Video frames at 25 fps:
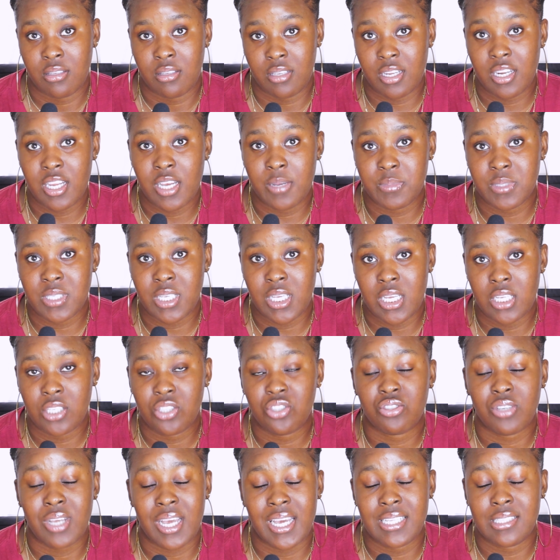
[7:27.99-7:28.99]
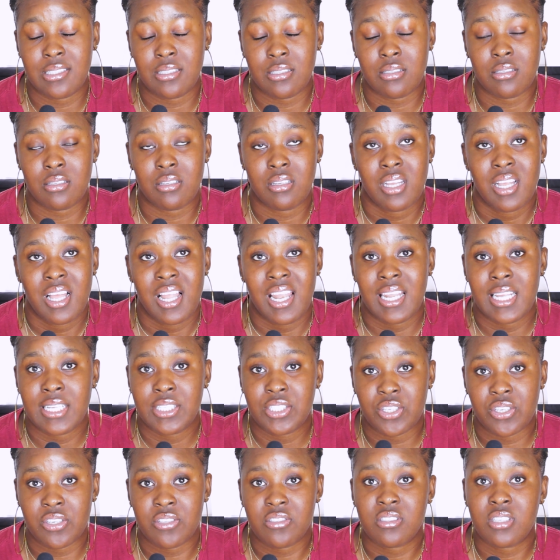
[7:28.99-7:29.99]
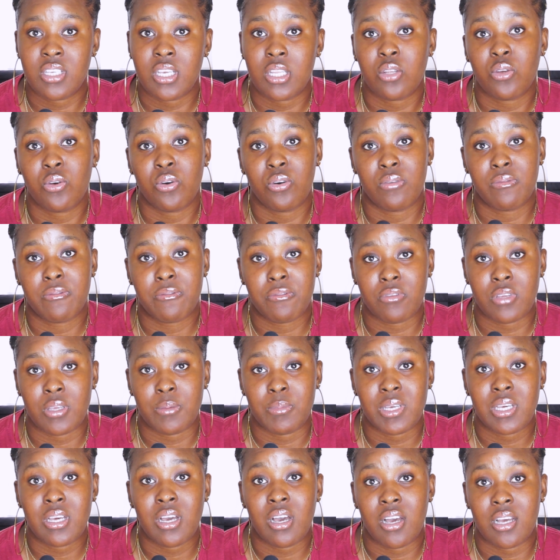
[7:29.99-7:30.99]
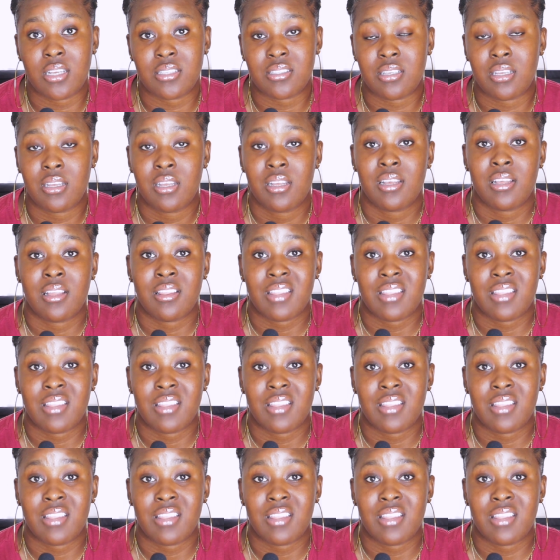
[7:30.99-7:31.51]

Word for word: you know what i'm saying try to let your skin go free because